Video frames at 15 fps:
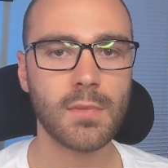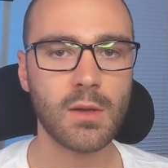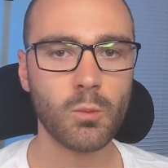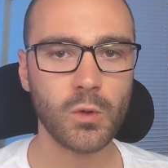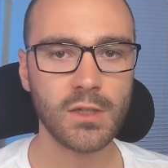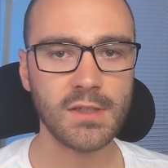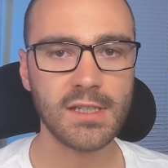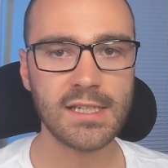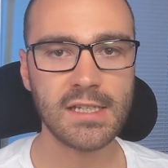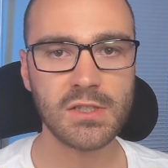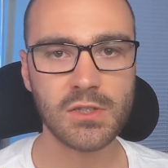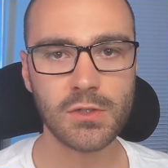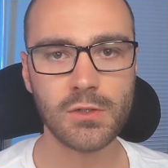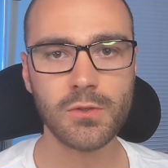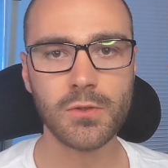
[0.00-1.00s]
and we
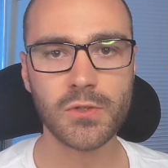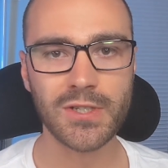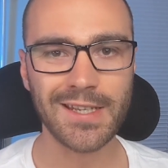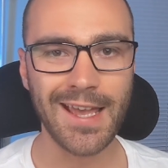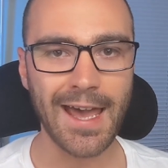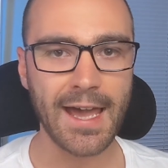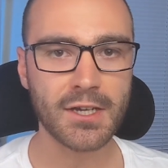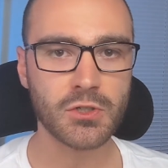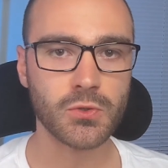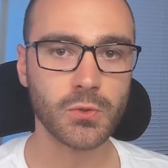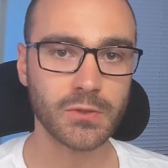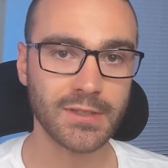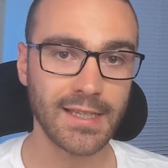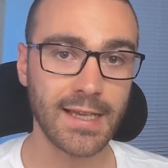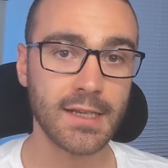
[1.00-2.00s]
need to use an
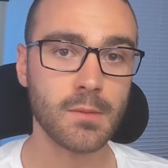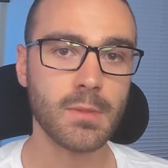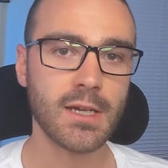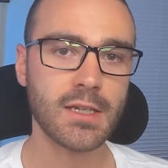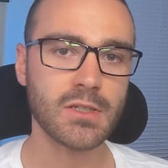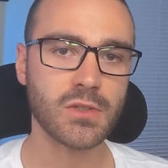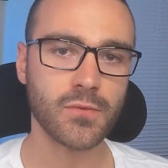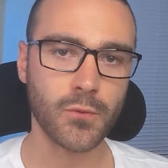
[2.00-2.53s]
actual database